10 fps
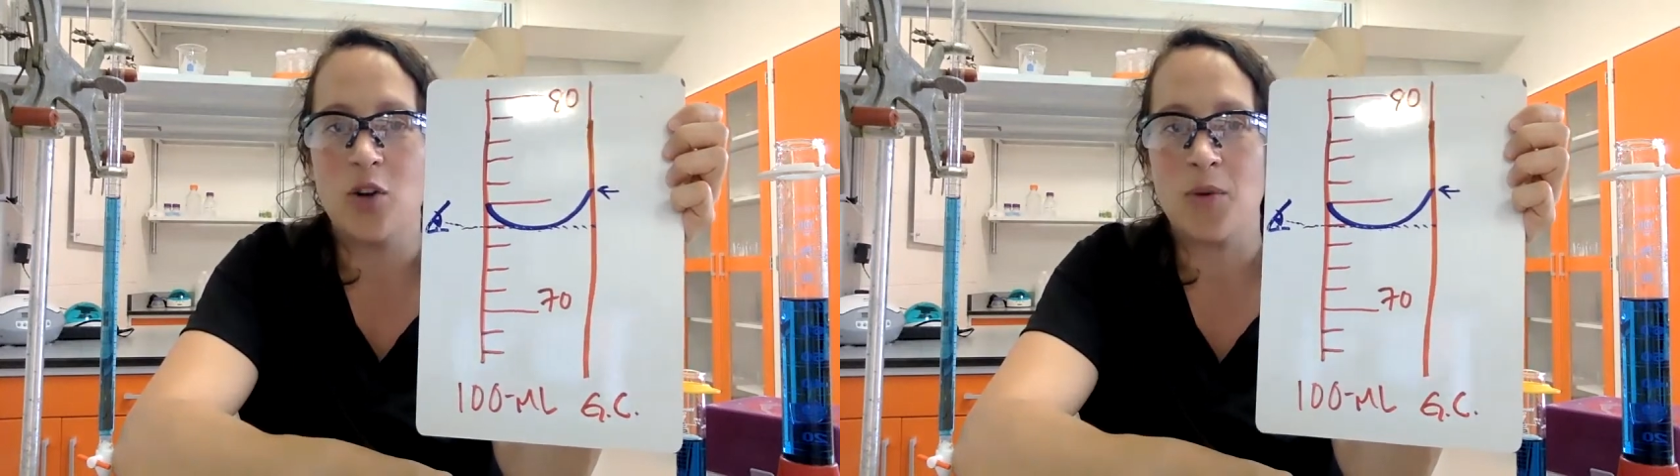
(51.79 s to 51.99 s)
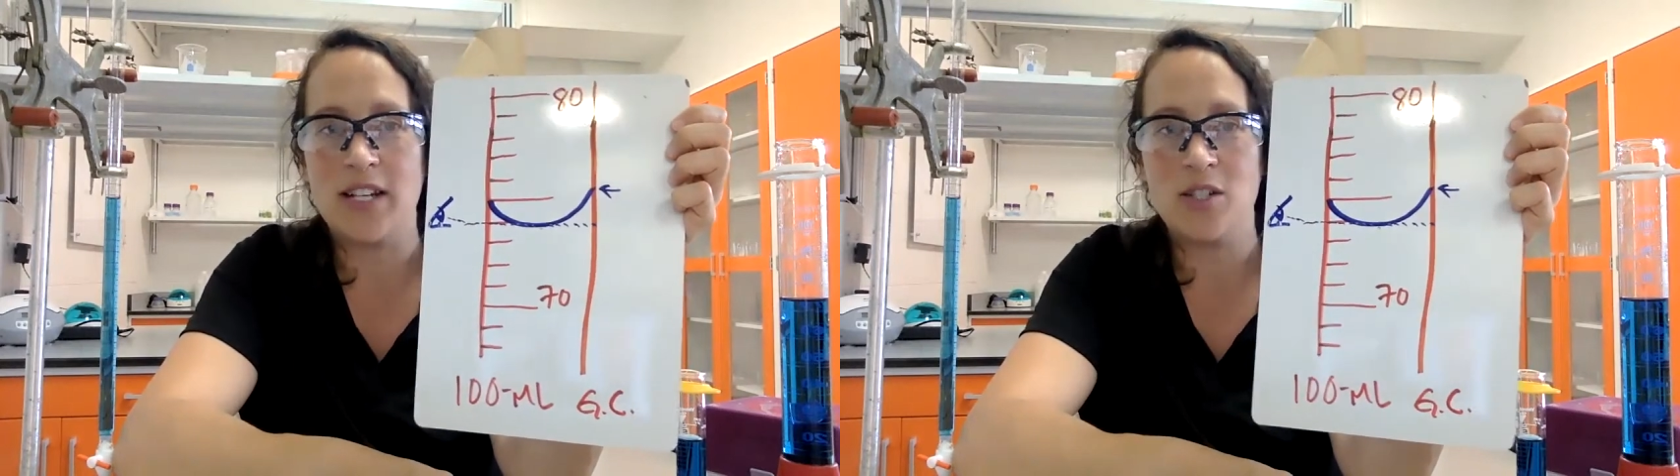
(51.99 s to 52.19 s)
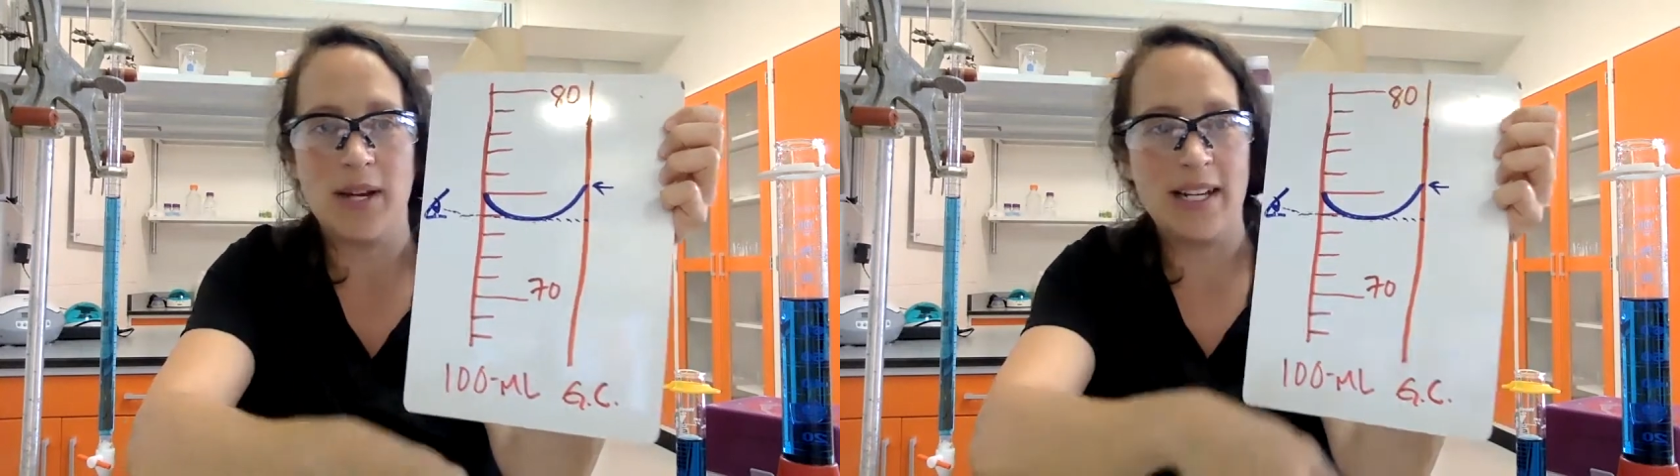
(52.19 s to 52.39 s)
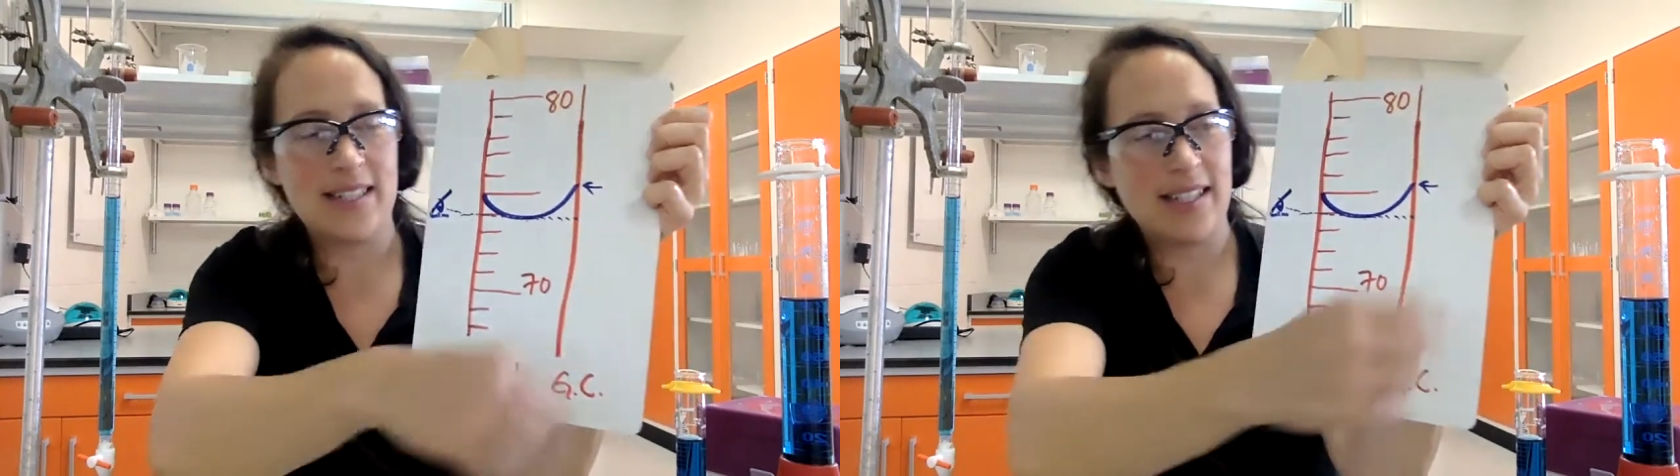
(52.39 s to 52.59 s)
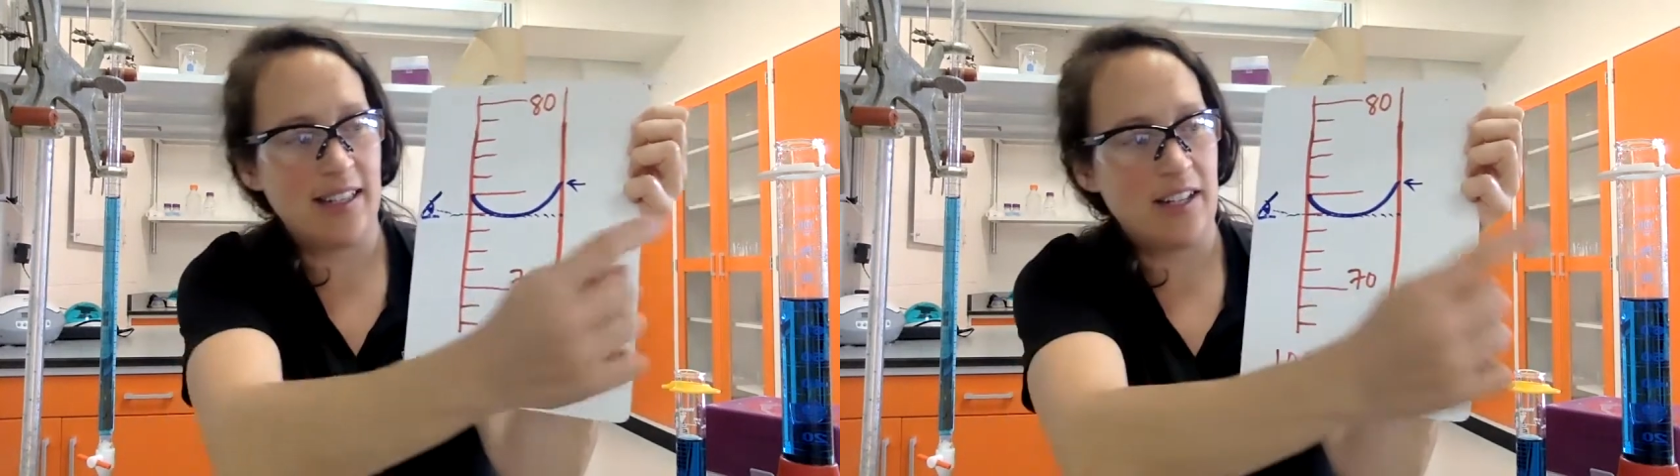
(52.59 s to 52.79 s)

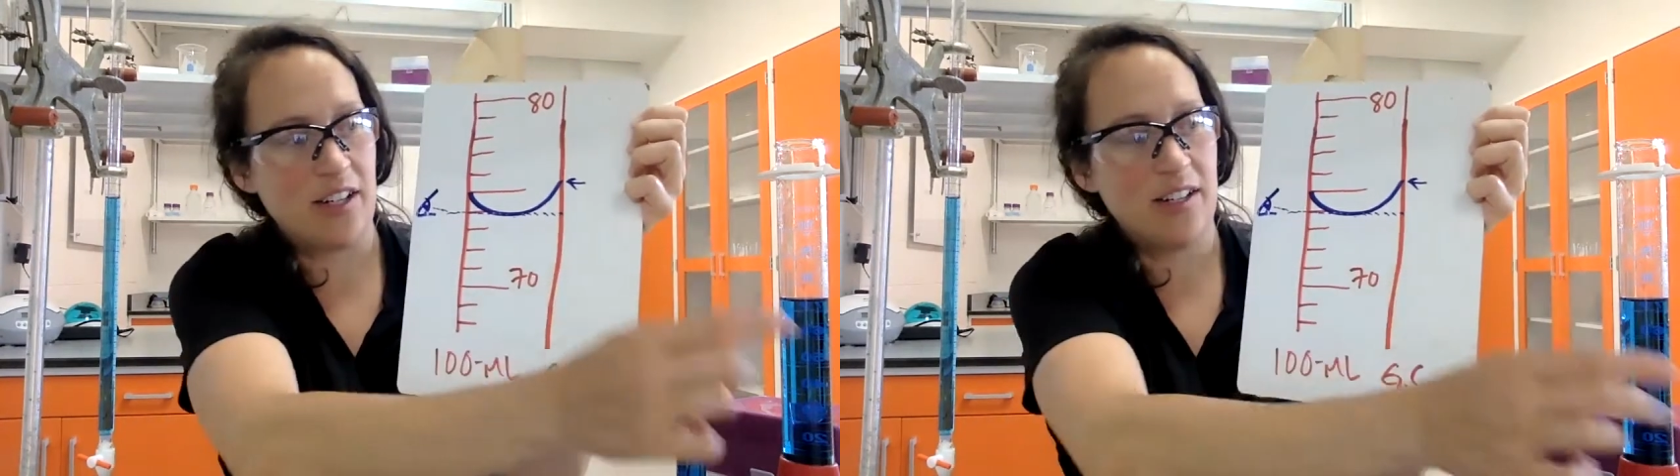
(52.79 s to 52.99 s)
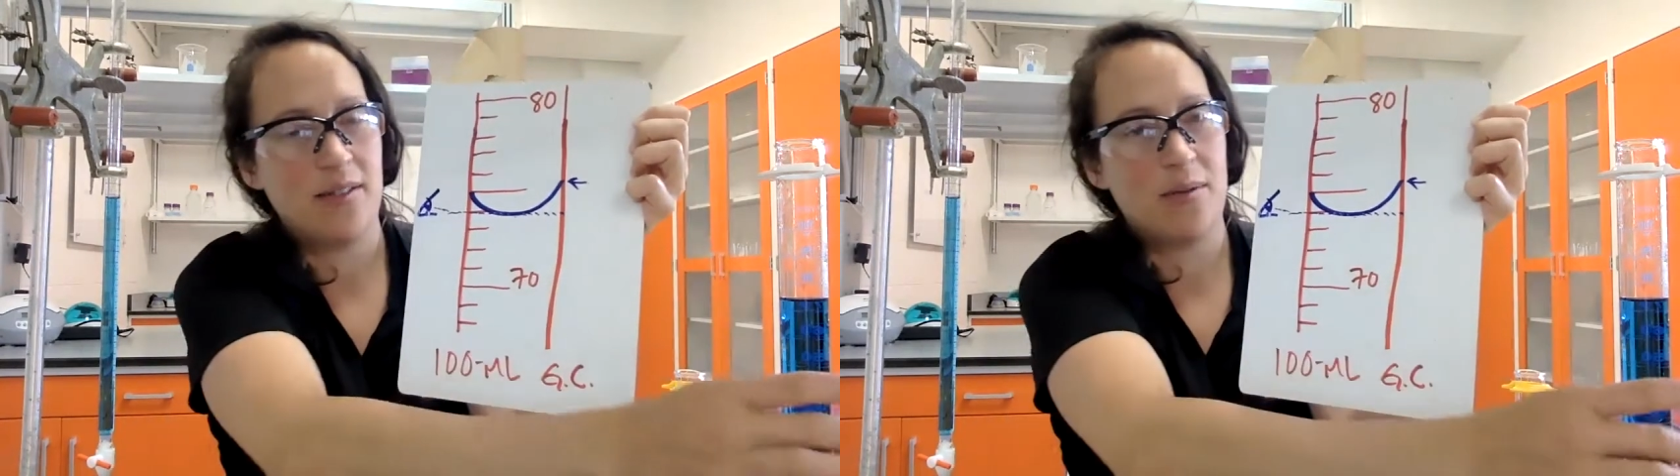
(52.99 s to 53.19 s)
graduated cylinder,